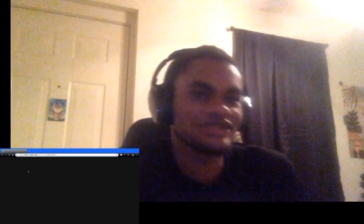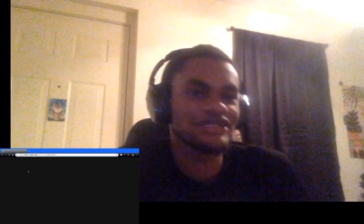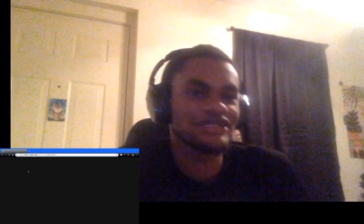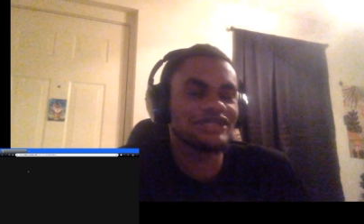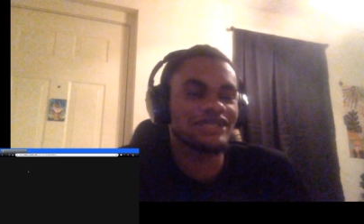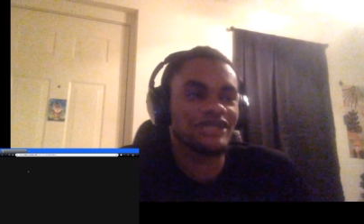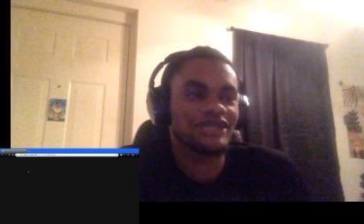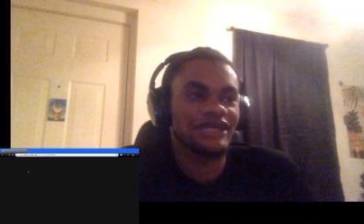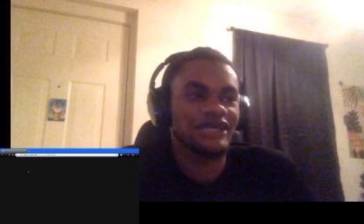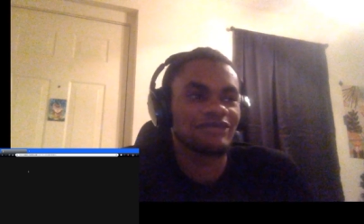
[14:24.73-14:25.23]
gonna get
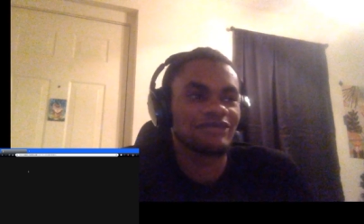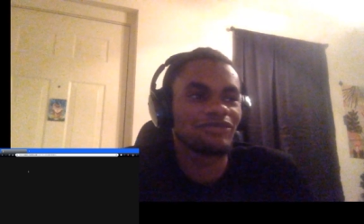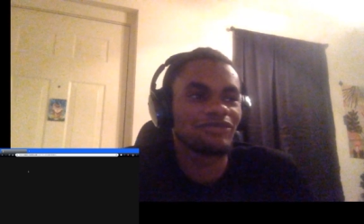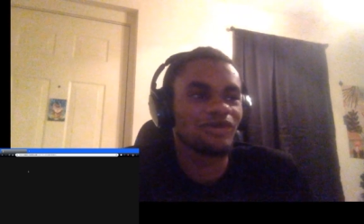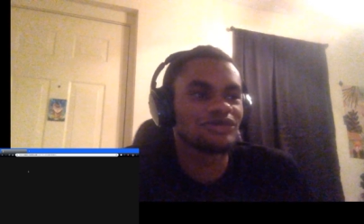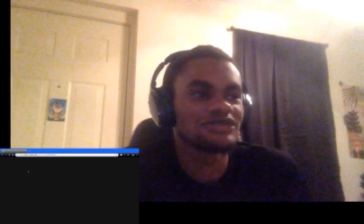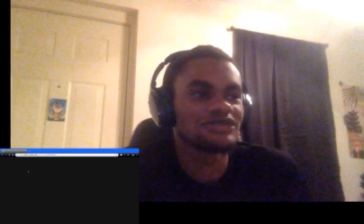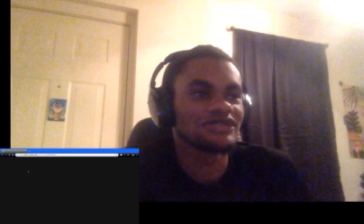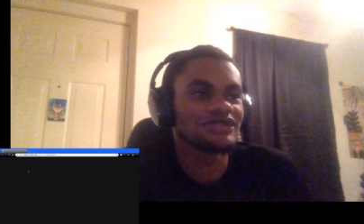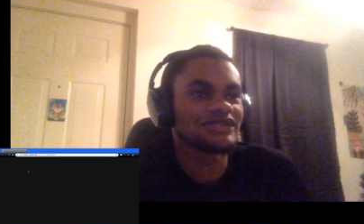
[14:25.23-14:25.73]
like at
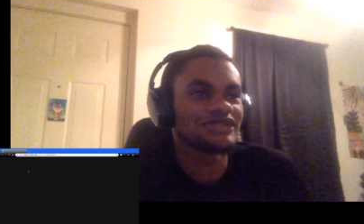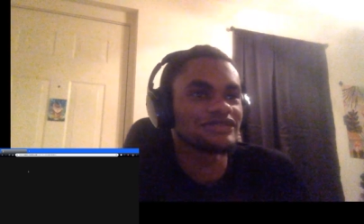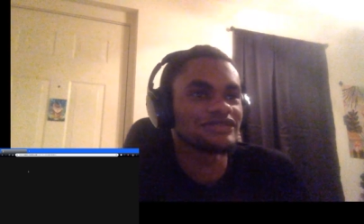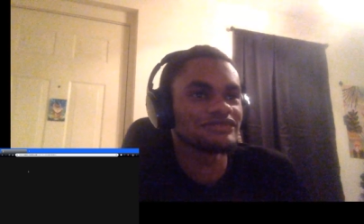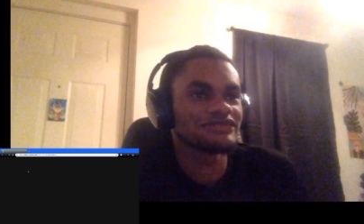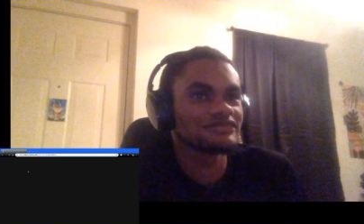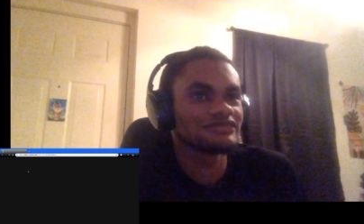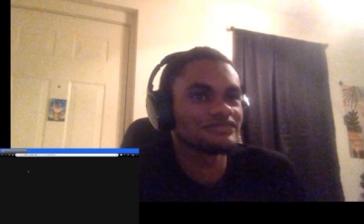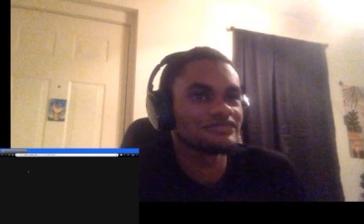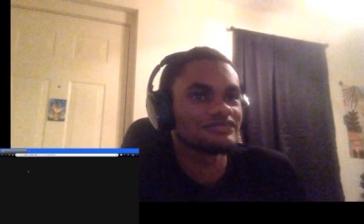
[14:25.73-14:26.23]
most like
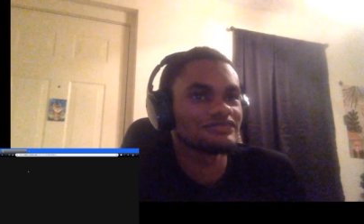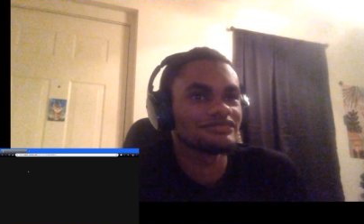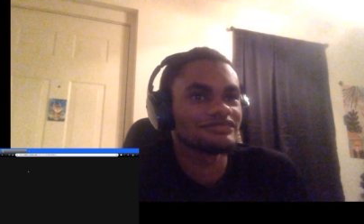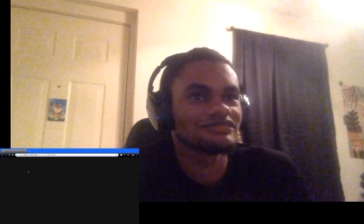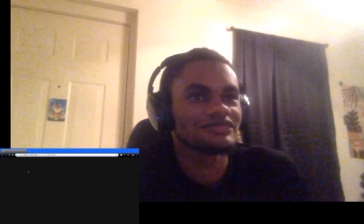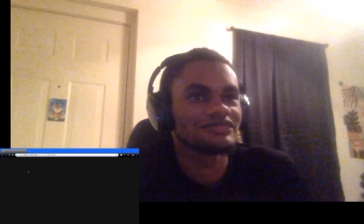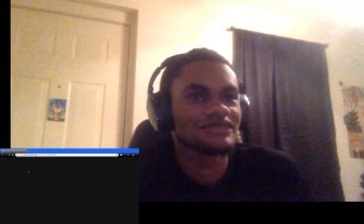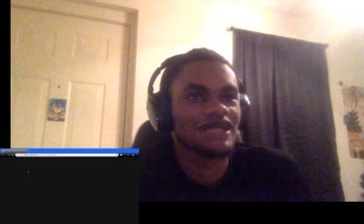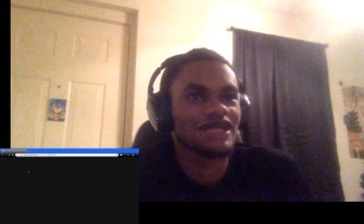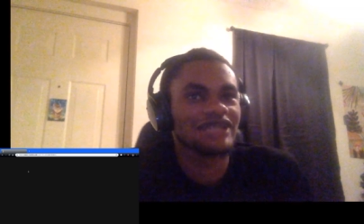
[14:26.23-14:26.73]

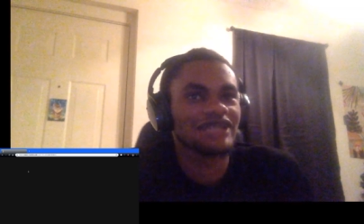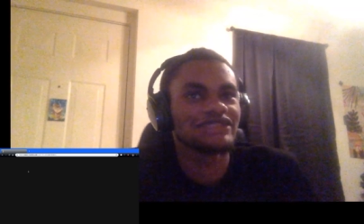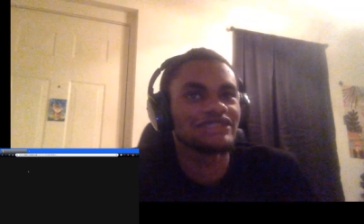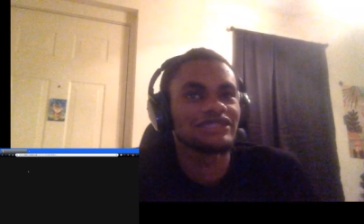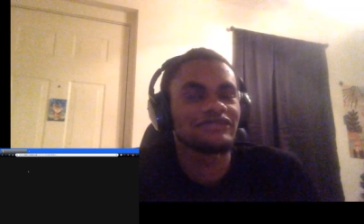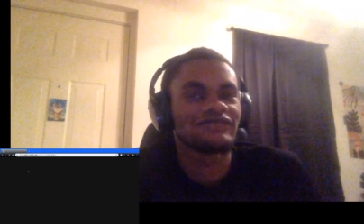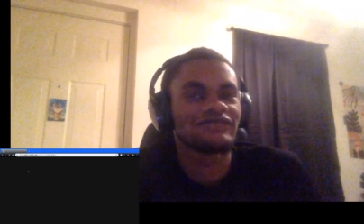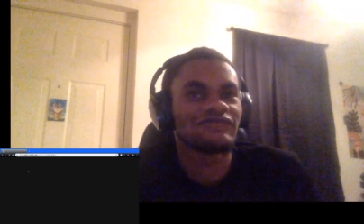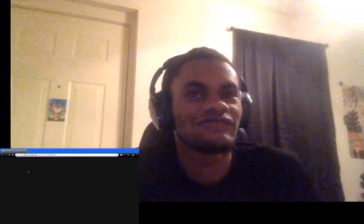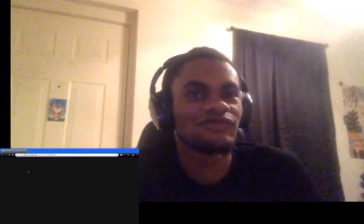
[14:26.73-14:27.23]
I'd
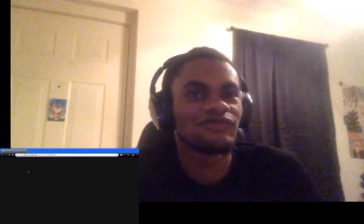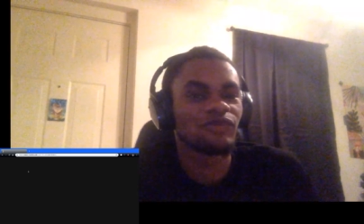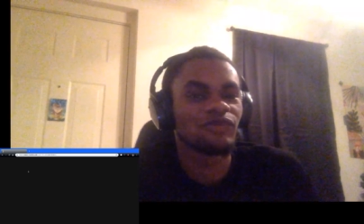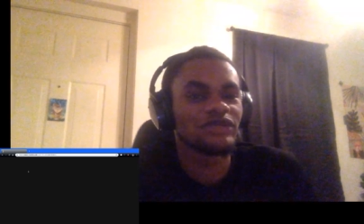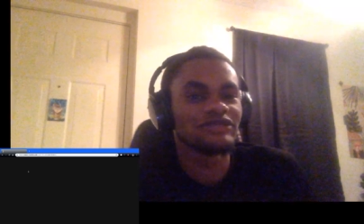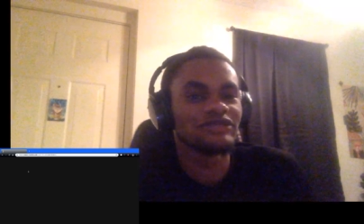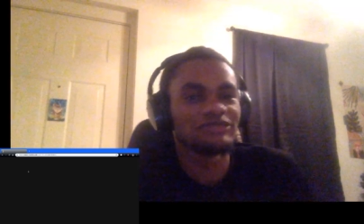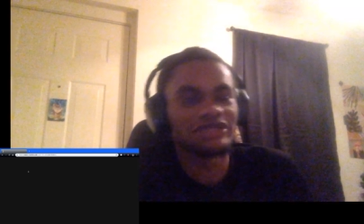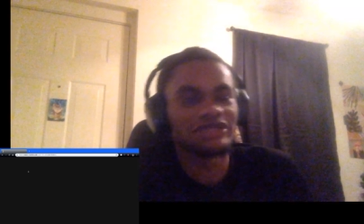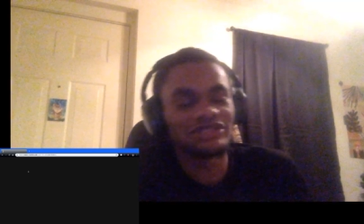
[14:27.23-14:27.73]
say
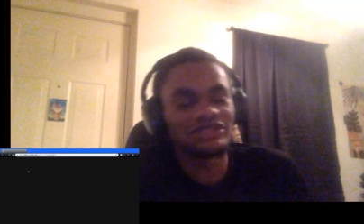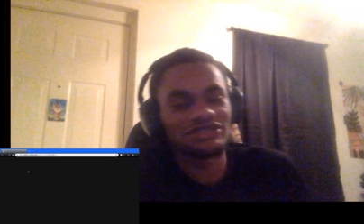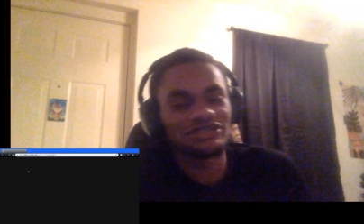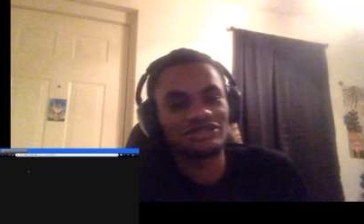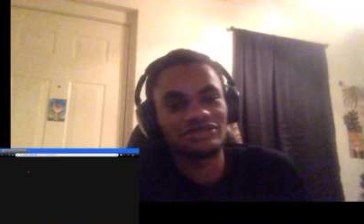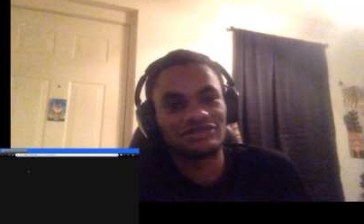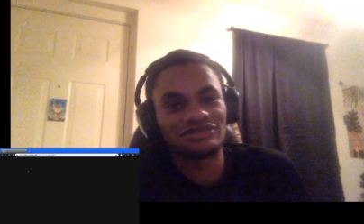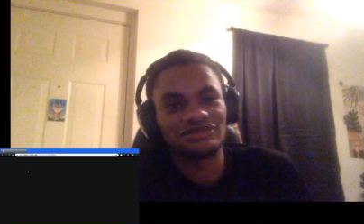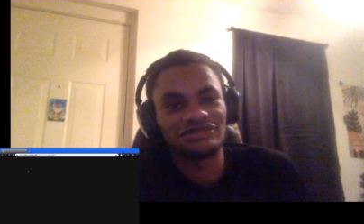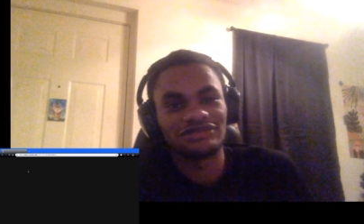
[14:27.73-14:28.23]
forty
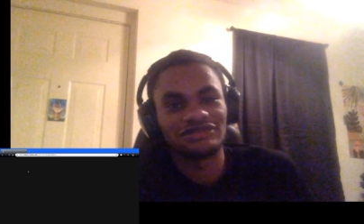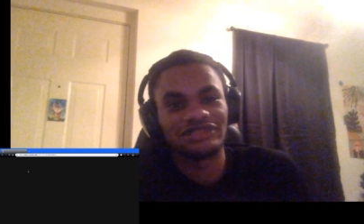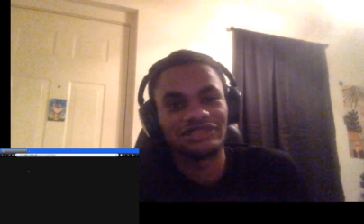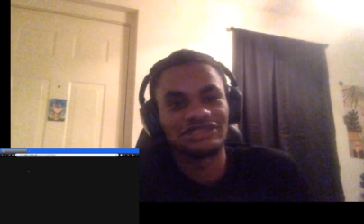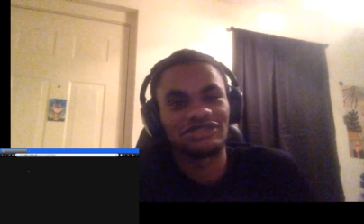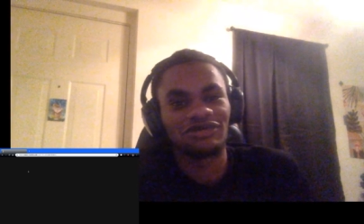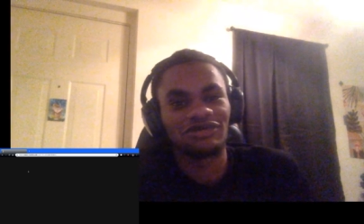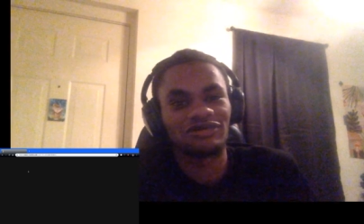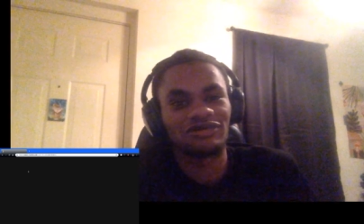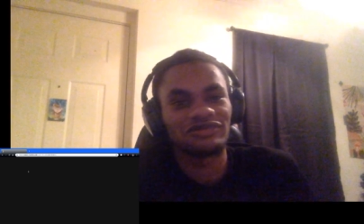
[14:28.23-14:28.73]
minutes in
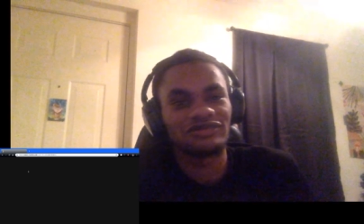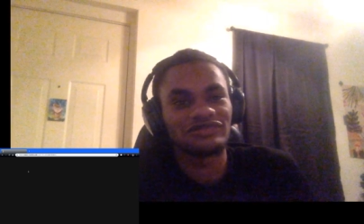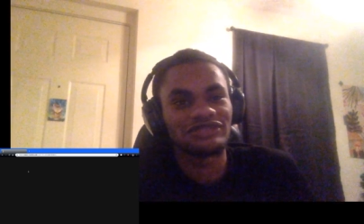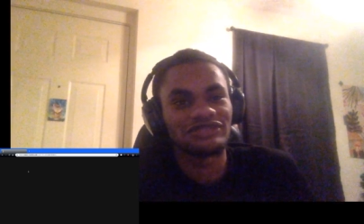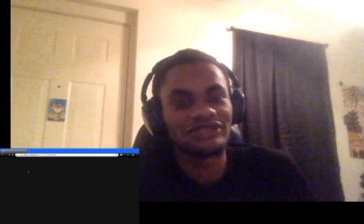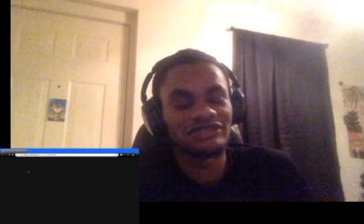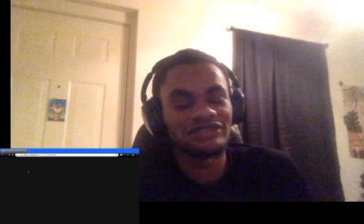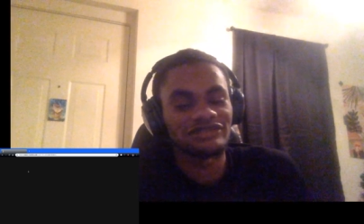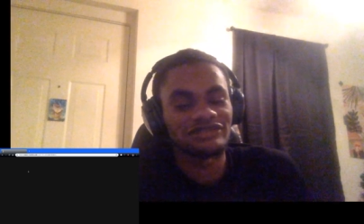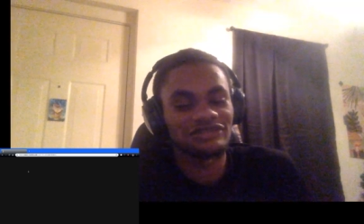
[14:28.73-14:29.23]
total of
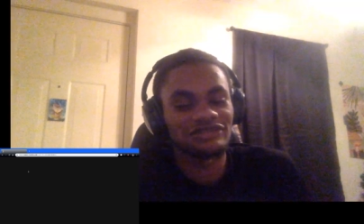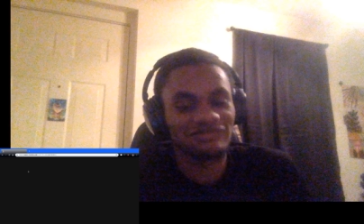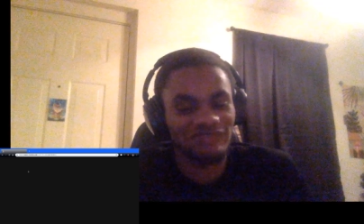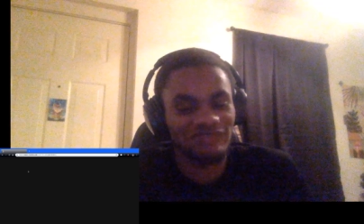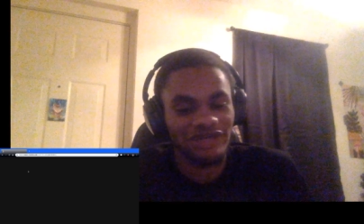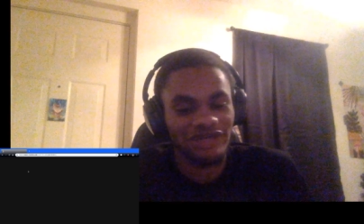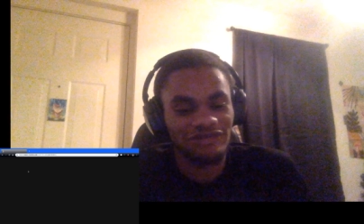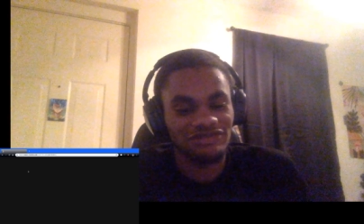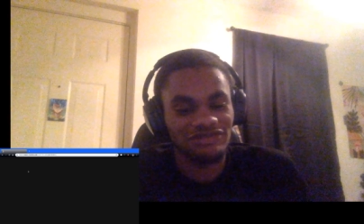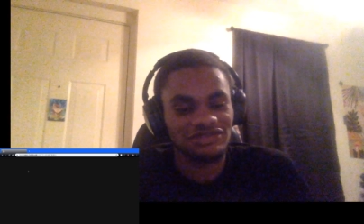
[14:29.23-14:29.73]
the the
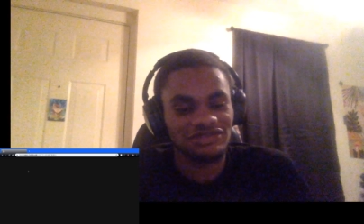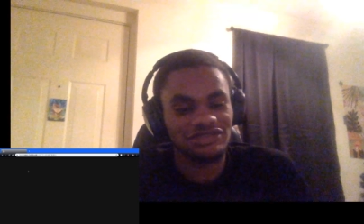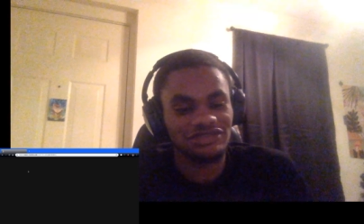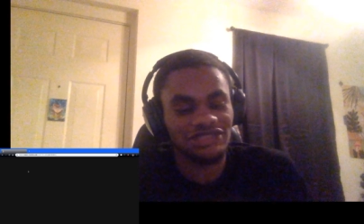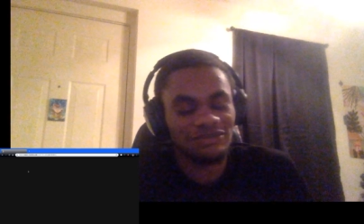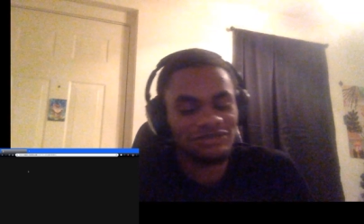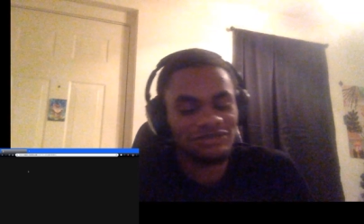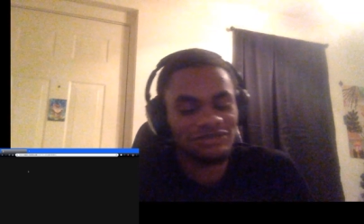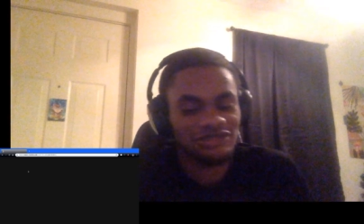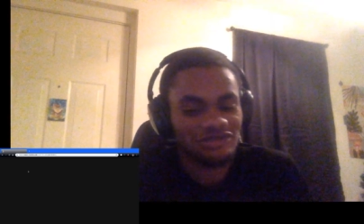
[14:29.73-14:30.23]
final six
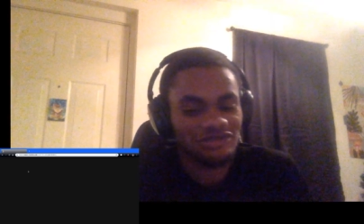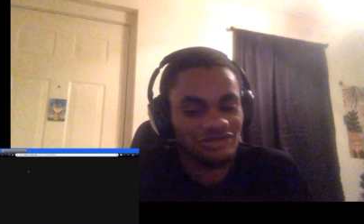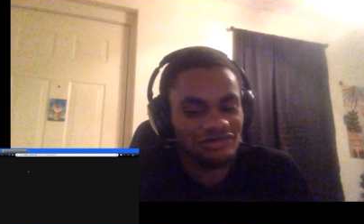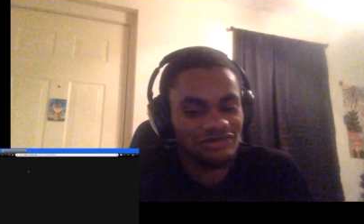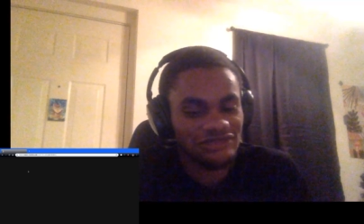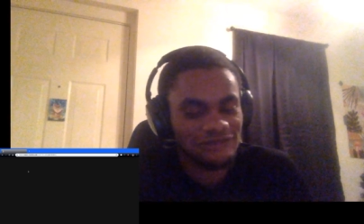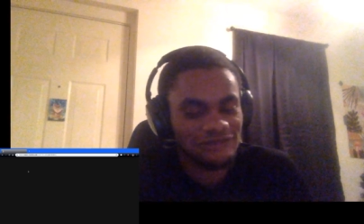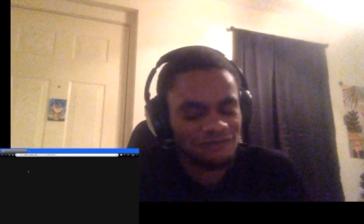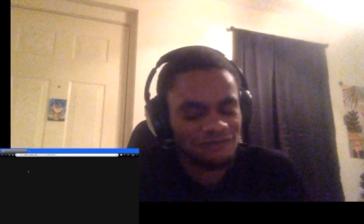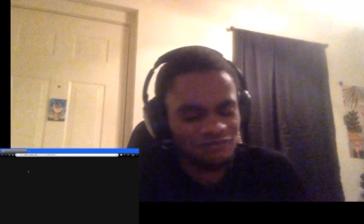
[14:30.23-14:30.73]

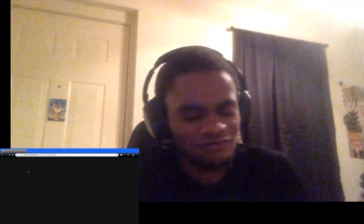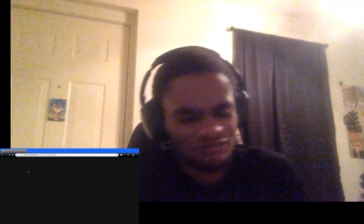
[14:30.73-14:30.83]
episodes.